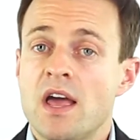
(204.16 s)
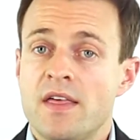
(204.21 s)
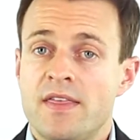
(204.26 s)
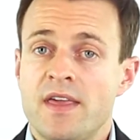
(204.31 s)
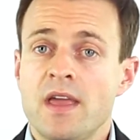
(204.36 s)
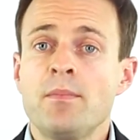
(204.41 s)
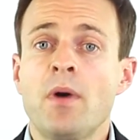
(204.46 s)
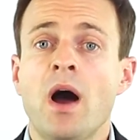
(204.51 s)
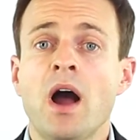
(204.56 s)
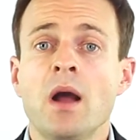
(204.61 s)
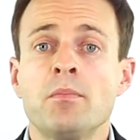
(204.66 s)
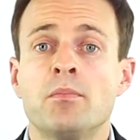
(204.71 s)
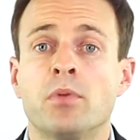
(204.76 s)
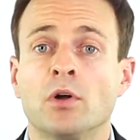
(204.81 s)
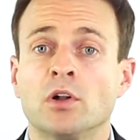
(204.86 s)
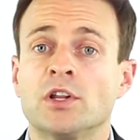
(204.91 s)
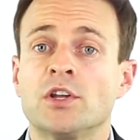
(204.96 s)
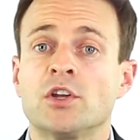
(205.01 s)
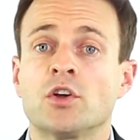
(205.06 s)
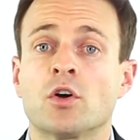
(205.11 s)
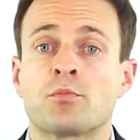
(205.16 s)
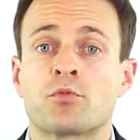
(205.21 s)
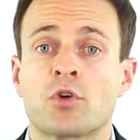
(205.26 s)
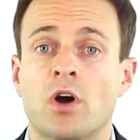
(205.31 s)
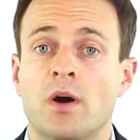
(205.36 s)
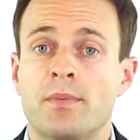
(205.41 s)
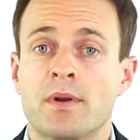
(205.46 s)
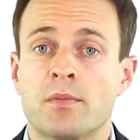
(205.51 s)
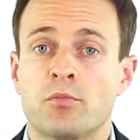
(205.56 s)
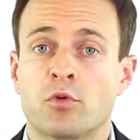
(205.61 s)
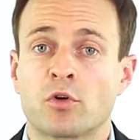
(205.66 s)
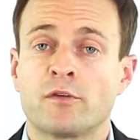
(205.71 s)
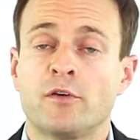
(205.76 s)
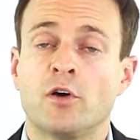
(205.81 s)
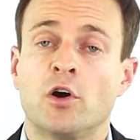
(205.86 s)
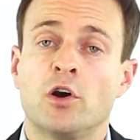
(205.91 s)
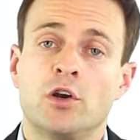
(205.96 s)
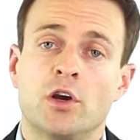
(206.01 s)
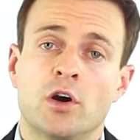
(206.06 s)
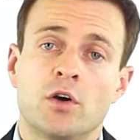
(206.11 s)
thereby building your property
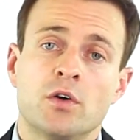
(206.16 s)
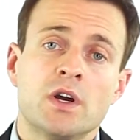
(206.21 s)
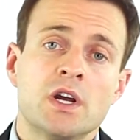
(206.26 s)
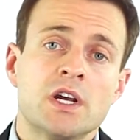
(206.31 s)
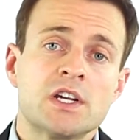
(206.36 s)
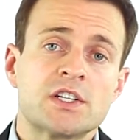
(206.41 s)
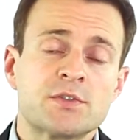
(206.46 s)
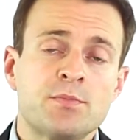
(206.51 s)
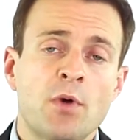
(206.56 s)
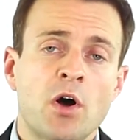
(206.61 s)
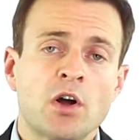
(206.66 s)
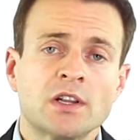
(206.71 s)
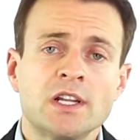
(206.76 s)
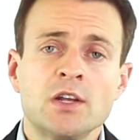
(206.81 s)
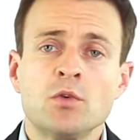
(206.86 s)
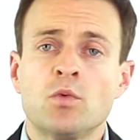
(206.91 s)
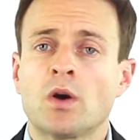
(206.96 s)
portfolio smartly,